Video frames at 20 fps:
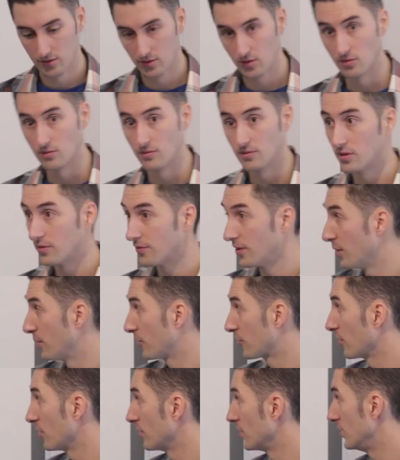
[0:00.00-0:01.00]
Cool. If
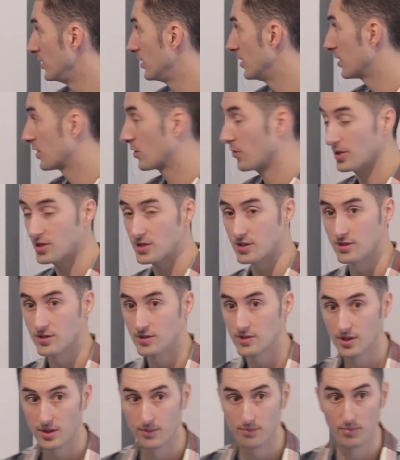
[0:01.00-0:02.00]
anyone's got any
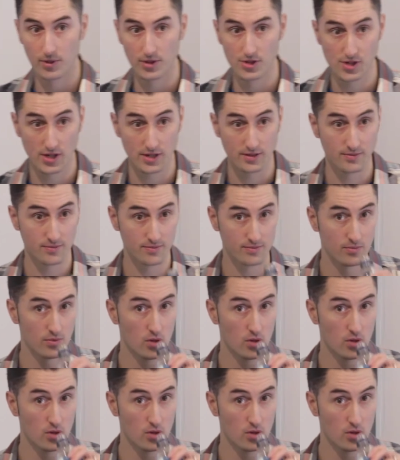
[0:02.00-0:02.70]
questions, please shout.